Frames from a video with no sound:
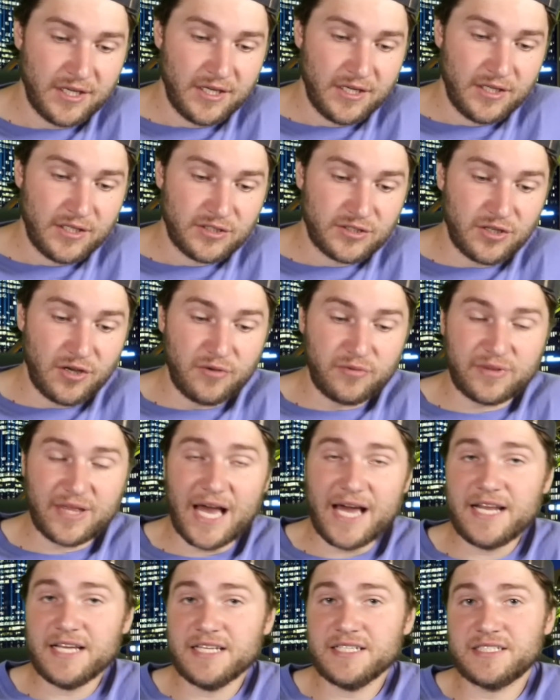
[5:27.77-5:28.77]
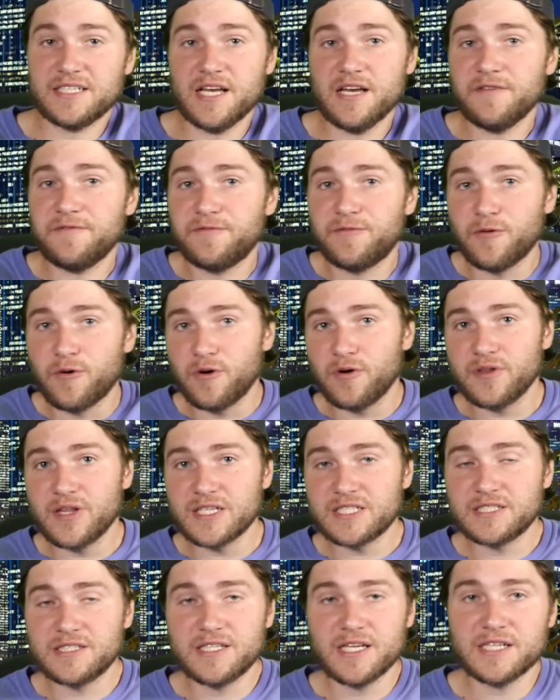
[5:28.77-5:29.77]
So that is it for
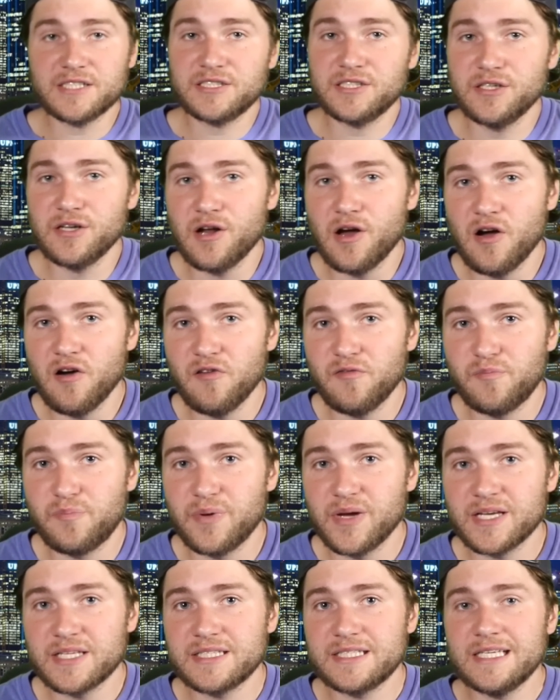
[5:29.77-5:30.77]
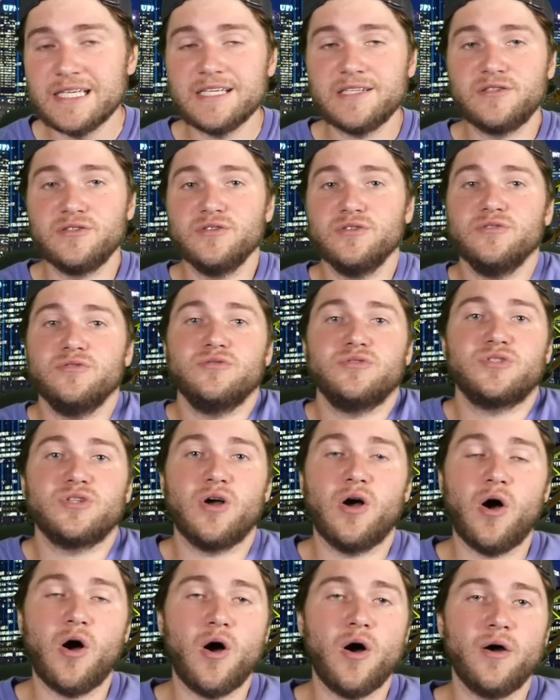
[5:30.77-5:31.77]
this edition of Big Deke News
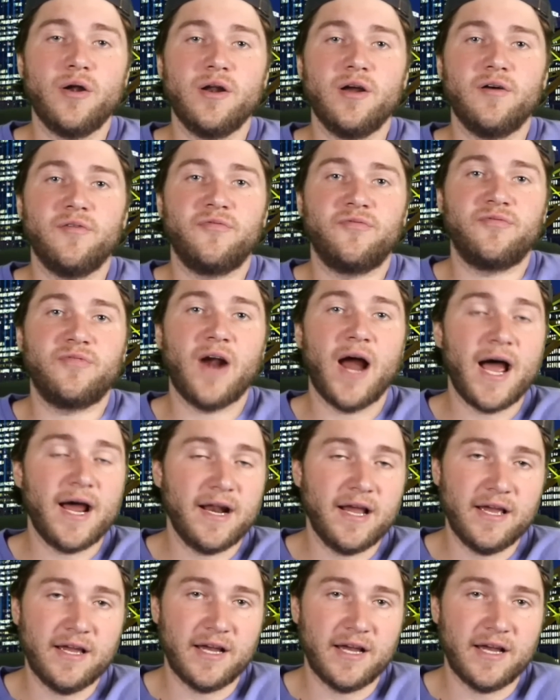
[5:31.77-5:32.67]
on a Friday.